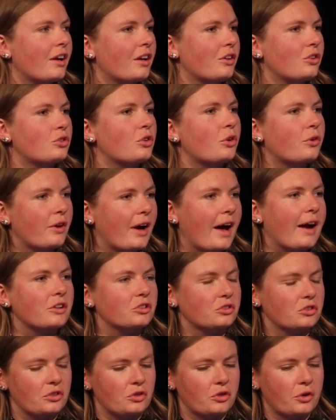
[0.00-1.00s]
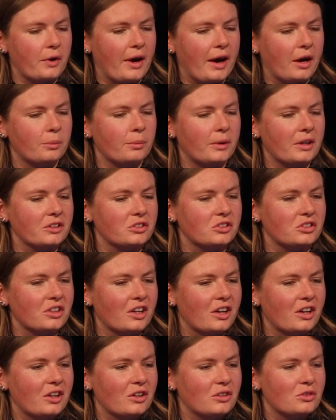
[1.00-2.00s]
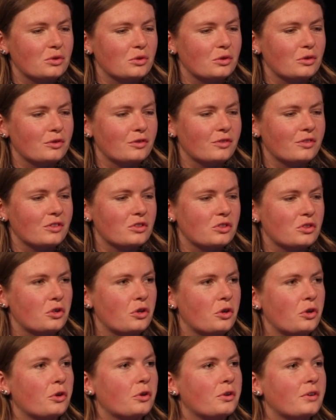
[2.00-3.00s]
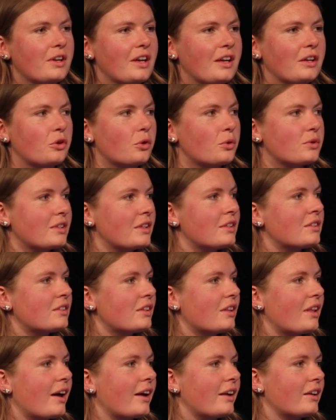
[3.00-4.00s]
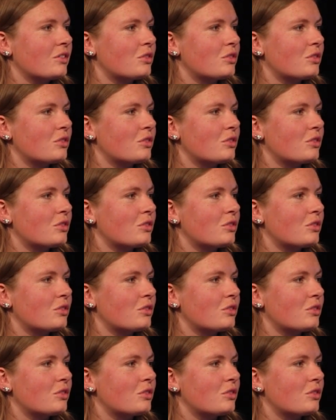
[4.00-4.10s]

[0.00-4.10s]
You don't actually know how much sort of security goes into that,